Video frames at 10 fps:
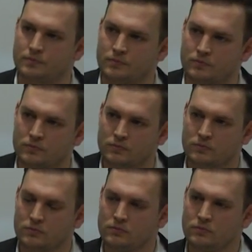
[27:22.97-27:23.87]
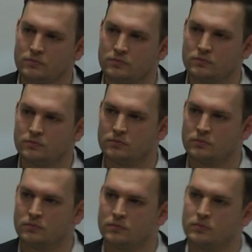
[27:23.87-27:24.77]

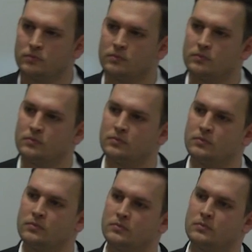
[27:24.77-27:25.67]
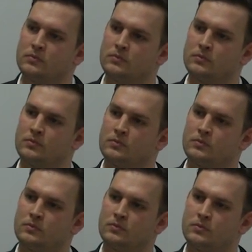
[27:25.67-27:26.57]

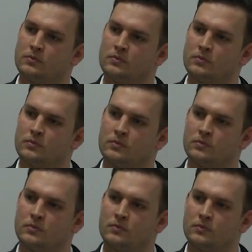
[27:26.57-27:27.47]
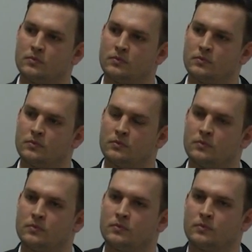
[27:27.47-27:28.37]

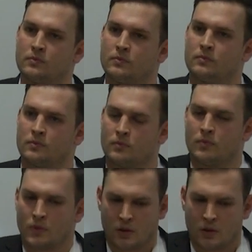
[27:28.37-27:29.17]
Nobody speaks.